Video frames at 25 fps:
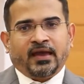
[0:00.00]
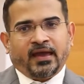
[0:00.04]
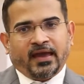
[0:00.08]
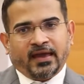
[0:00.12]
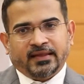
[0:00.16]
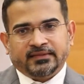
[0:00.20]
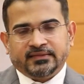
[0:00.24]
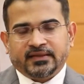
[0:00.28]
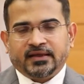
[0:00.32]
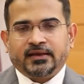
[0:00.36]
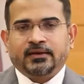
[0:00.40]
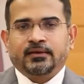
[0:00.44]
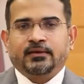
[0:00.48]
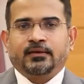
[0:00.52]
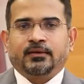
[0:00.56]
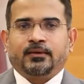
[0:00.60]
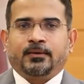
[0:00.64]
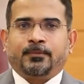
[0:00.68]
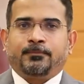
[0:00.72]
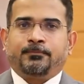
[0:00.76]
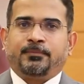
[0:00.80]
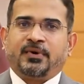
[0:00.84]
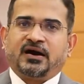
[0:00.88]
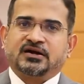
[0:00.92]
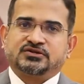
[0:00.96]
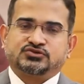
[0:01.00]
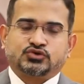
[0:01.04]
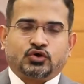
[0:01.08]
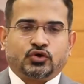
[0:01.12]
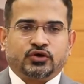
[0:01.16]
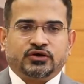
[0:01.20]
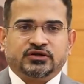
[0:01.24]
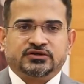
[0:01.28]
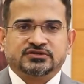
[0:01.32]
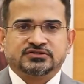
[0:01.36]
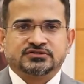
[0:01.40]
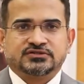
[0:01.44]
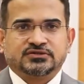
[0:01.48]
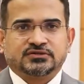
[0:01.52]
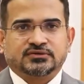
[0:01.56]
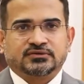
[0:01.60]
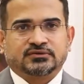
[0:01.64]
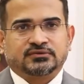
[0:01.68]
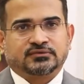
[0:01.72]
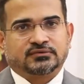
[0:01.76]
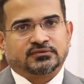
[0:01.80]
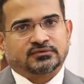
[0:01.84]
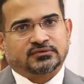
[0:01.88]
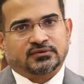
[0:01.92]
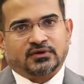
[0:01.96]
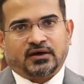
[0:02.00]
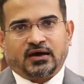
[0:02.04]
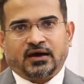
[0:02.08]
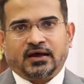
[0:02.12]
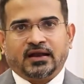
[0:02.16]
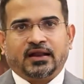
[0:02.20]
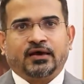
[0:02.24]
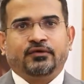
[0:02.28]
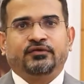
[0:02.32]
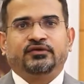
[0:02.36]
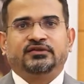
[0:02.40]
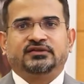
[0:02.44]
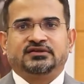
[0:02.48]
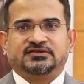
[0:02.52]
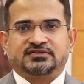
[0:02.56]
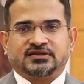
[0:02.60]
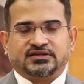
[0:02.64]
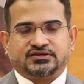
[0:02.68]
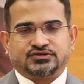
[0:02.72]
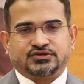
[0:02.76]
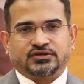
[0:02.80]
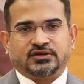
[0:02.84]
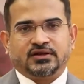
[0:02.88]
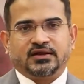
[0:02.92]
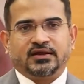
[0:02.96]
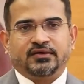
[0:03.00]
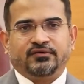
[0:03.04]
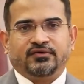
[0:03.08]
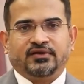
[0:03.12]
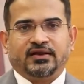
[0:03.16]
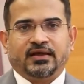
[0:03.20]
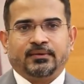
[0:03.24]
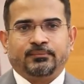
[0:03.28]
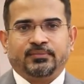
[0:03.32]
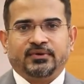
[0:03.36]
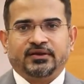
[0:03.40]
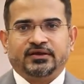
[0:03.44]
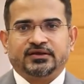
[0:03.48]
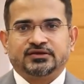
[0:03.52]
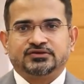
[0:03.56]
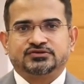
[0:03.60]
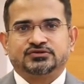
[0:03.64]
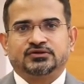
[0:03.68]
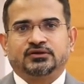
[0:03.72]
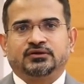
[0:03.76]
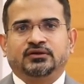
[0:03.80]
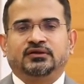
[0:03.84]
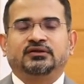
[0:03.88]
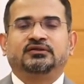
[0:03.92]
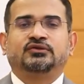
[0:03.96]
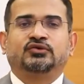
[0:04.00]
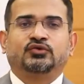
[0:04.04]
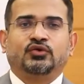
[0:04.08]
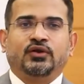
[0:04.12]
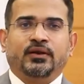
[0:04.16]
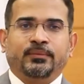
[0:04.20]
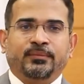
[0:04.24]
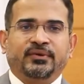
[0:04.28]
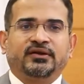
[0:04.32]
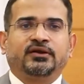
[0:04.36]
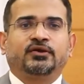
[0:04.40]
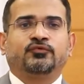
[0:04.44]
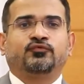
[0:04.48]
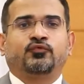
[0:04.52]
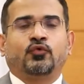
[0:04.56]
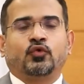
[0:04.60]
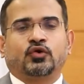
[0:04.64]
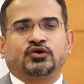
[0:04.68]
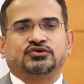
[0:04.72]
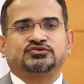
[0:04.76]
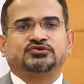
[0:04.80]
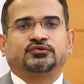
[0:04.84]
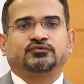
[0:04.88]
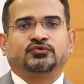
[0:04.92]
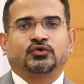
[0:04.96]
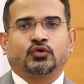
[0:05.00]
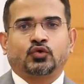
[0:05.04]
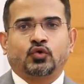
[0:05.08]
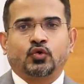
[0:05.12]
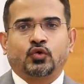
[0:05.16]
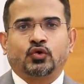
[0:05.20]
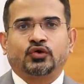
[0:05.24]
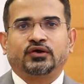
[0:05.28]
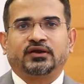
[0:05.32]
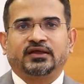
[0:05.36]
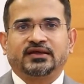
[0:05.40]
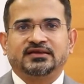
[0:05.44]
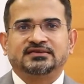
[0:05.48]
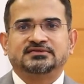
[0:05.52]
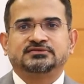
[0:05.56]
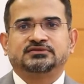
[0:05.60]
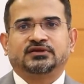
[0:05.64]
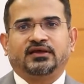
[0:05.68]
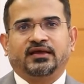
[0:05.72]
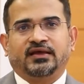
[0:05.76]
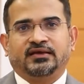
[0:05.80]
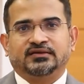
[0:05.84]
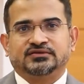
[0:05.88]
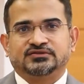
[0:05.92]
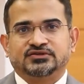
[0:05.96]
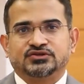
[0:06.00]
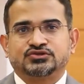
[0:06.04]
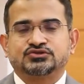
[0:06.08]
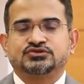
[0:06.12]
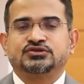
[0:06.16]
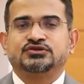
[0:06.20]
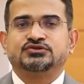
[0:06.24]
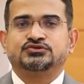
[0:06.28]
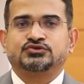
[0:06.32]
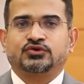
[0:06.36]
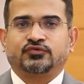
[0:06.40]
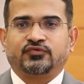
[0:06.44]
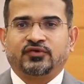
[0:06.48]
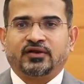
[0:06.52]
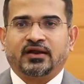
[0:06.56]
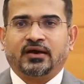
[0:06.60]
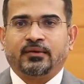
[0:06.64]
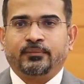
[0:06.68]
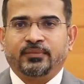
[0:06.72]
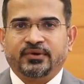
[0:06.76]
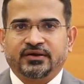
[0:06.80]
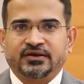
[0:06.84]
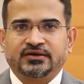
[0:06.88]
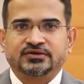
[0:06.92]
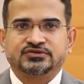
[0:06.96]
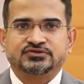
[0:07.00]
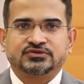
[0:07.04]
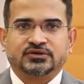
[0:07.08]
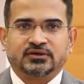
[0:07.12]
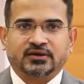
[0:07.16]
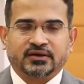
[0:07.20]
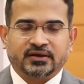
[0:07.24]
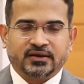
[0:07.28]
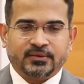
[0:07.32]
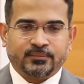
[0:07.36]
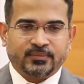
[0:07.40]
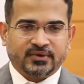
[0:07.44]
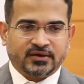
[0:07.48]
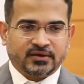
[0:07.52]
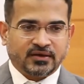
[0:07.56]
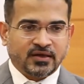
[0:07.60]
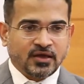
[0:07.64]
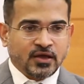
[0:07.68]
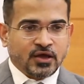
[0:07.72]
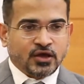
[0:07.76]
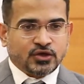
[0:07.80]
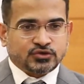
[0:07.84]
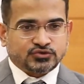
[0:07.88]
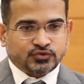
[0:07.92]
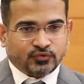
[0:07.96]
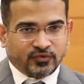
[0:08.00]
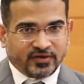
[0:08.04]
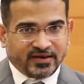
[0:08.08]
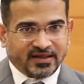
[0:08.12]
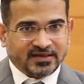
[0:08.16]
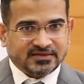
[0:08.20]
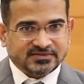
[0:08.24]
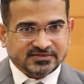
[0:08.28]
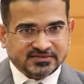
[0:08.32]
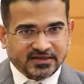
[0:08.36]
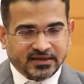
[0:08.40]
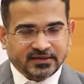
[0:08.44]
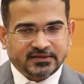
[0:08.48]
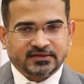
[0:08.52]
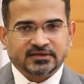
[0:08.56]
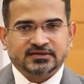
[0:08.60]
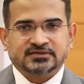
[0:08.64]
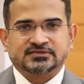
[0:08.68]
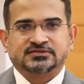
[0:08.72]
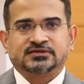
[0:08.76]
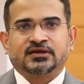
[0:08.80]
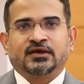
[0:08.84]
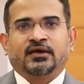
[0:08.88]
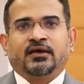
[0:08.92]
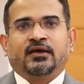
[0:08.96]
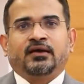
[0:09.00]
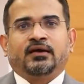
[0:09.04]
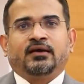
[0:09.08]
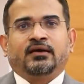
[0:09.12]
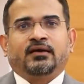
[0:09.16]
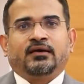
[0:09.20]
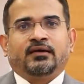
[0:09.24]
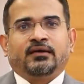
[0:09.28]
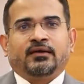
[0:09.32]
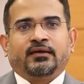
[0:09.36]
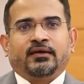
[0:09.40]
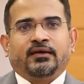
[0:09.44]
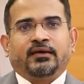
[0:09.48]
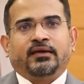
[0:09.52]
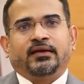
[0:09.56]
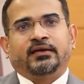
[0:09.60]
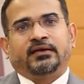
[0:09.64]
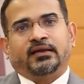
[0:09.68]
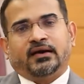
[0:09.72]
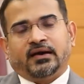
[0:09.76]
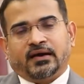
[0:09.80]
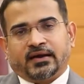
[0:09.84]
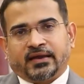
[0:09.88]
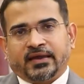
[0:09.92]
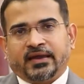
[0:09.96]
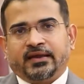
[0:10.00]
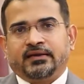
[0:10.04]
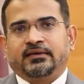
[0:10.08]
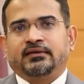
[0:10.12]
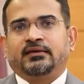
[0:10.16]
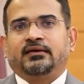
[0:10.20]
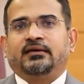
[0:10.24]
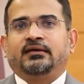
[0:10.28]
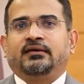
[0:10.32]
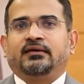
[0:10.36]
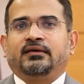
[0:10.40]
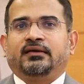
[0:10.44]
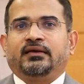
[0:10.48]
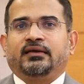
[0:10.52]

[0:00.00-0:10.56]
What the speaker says: and then pass orders allowing the Section 11 application. The limited focus of the court is existence of an arbitration agreement. So when I say this, it again